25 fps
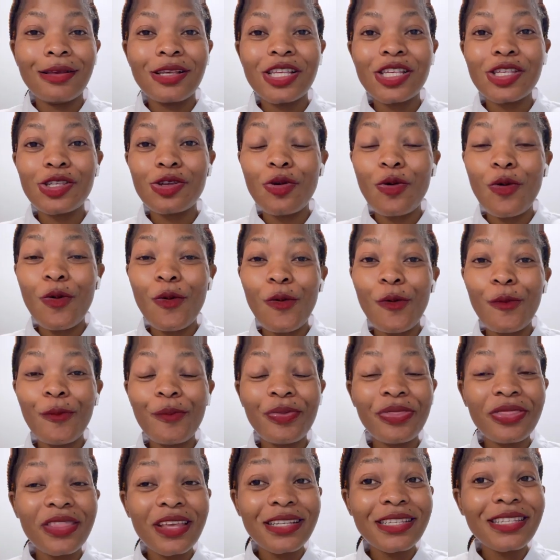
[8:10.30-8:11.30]
So
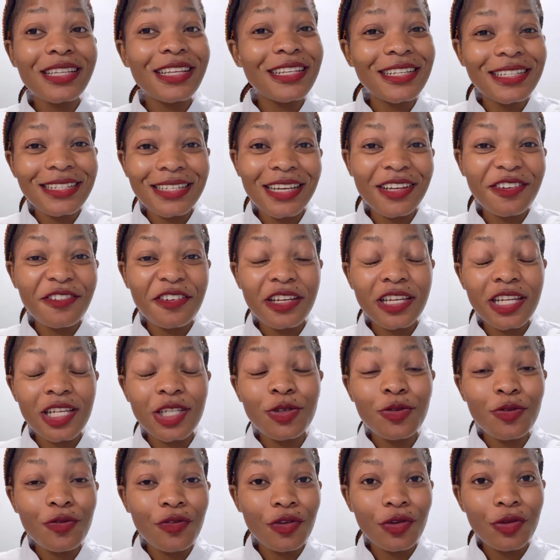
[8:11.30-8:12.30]
that's the
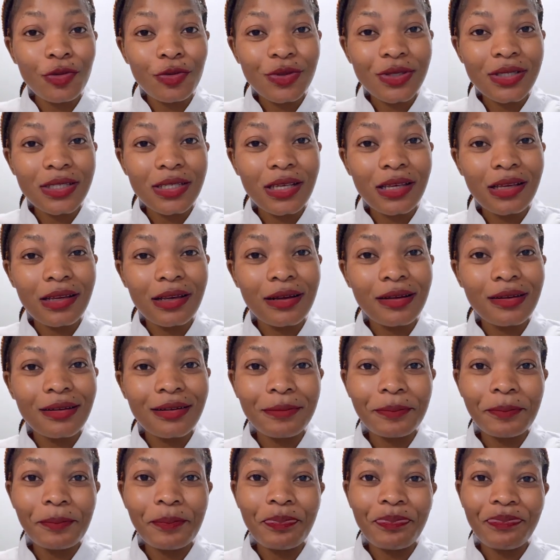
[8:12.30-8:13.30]
disadvantage of
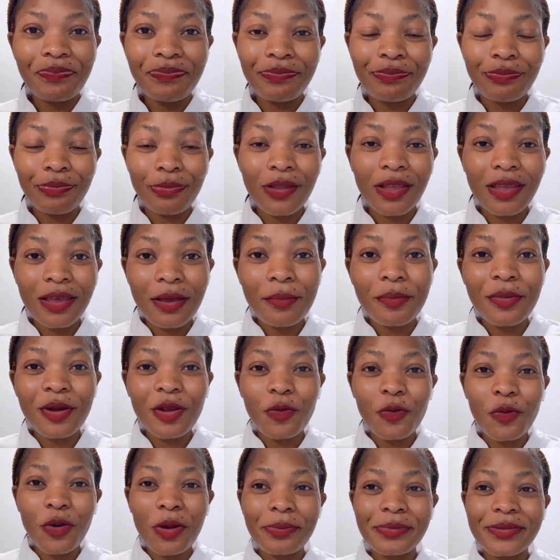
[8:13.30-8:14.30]
using
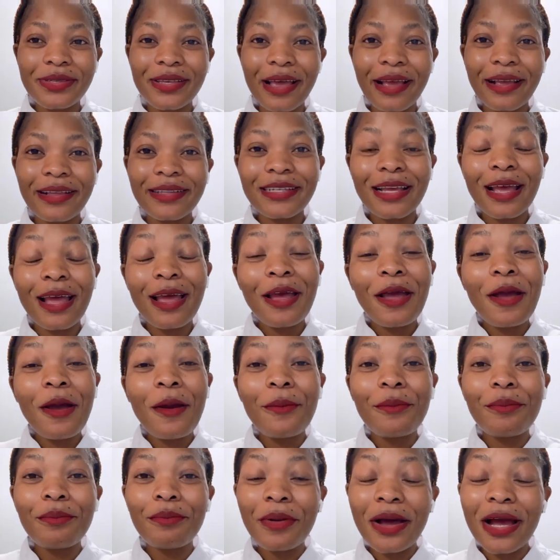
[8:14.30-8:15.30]
company website.
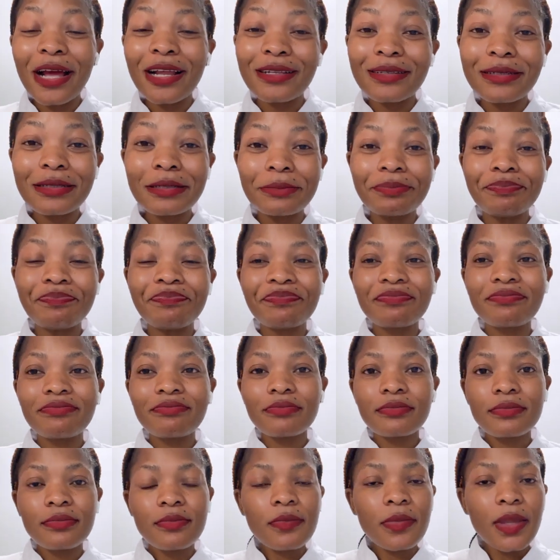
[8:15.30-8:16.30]
But
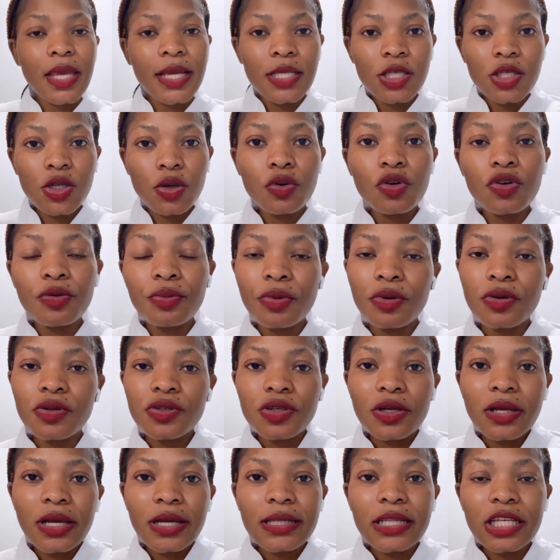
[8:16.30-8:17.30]
it's good because
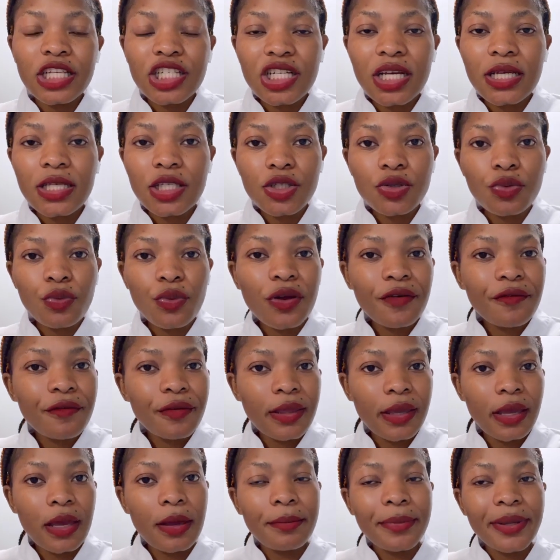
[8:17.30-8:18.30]
you get the chance to work for
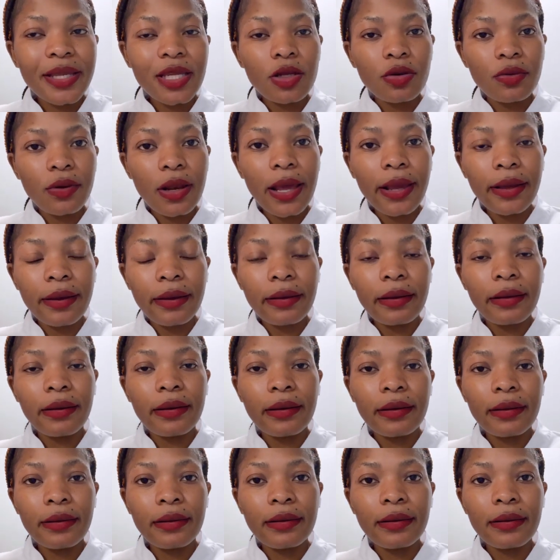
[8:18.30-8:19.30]
the company you like.
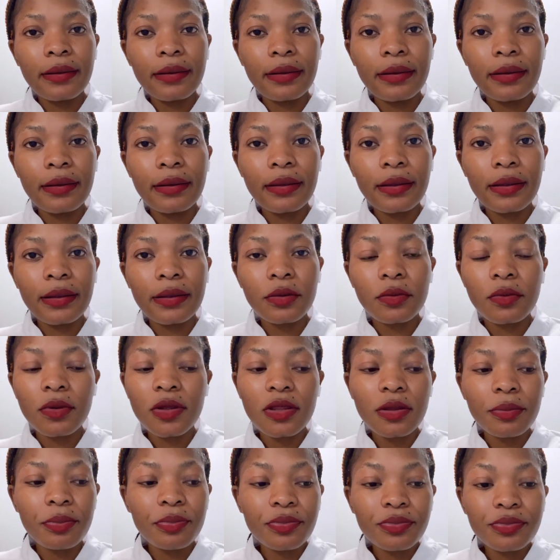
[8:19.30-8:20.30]
You
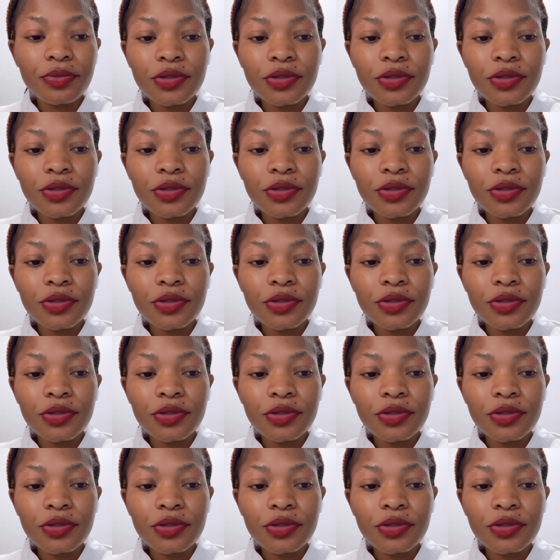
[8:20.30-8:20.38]
get the